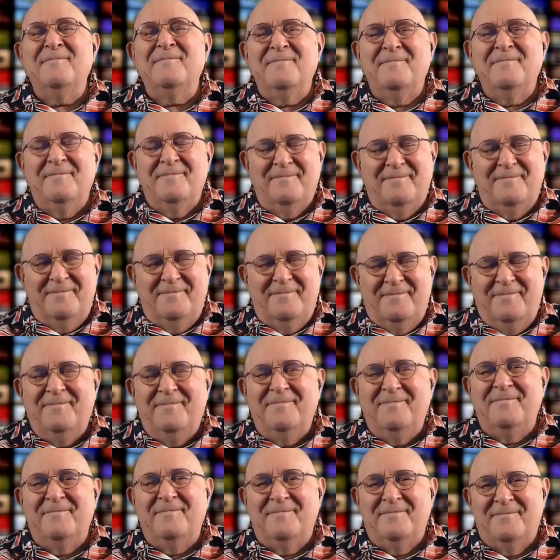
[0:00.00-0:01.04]

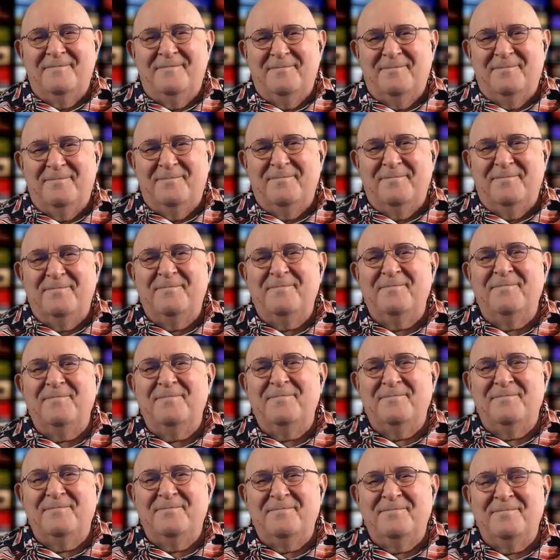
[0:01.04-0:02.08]

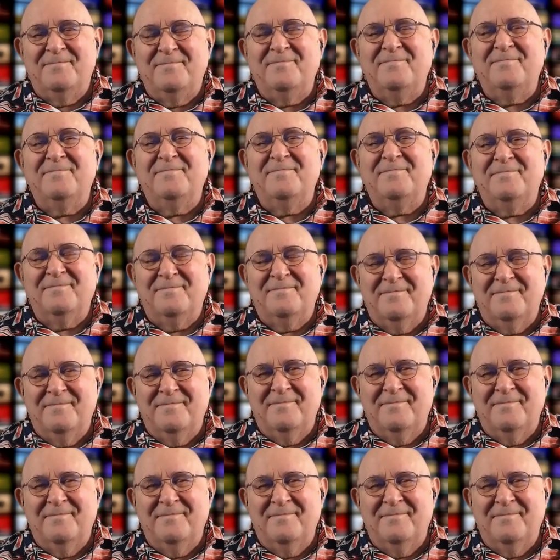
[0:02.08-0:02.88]
No words are spoken by the person on screen.